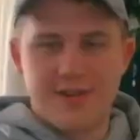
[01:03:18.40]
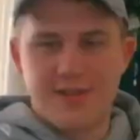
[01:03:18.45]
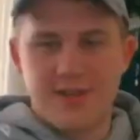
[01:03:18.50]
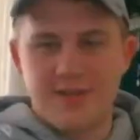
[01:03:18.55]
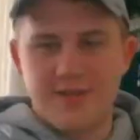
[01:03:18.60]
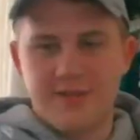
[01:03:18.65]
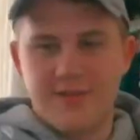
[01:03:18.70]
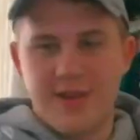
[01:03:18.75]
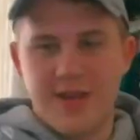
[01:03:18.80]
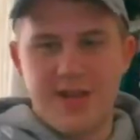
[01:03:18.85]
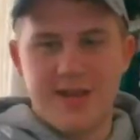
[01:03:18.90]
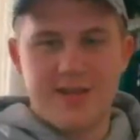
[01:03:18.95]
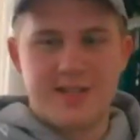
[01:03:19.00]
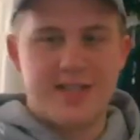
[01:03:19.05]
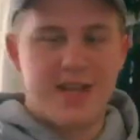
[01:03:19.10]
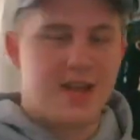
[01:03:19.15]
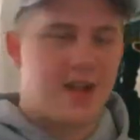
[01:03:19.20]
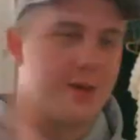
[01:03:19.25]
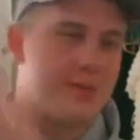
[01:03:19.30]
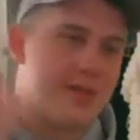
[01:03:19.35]
stuff. And
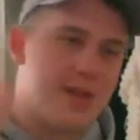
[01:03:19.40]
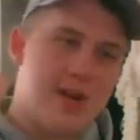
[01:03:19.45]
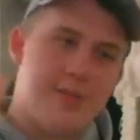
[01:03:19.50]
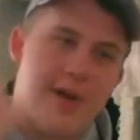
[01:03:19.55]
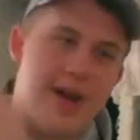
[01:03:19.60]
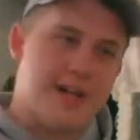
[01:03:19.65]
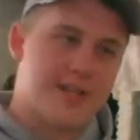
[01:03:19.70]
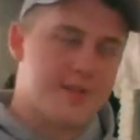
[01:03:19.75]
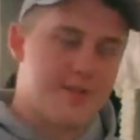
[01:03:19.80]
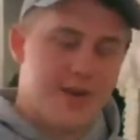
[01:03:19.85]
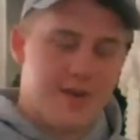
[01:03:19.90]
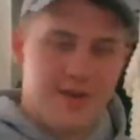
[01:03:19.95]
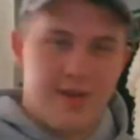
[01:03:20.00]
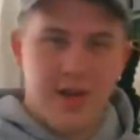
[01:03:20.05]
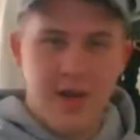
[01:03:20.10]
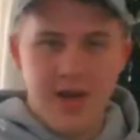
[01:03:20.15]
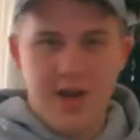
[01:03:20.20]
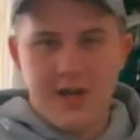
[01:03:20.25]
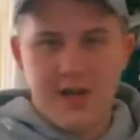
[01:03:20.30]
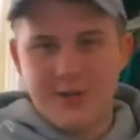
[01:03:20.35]
Cyclops and I pass around
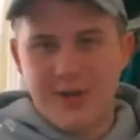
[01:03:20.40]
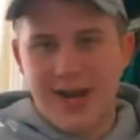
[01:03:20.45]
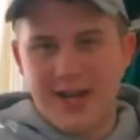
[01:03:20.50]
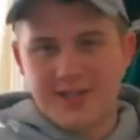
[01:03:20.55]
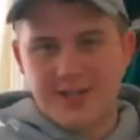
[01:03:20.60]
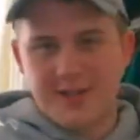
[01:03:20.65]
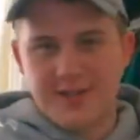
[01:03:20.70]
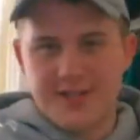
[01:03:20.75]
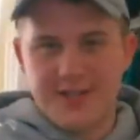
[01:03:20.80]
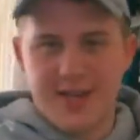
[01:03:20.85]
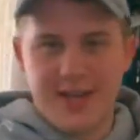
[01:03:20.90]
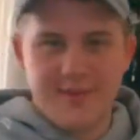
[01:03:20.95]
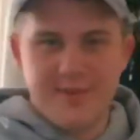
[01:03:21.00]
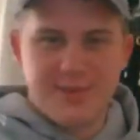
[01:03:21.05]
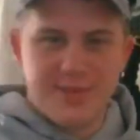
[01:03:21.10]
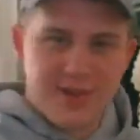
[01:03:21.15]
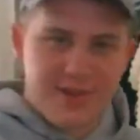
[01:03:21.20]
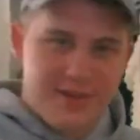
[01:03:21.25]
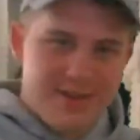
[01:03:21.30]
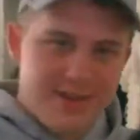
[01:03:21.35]
tracks all the time,
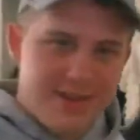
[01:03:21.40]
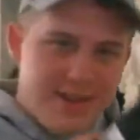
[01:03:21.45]
so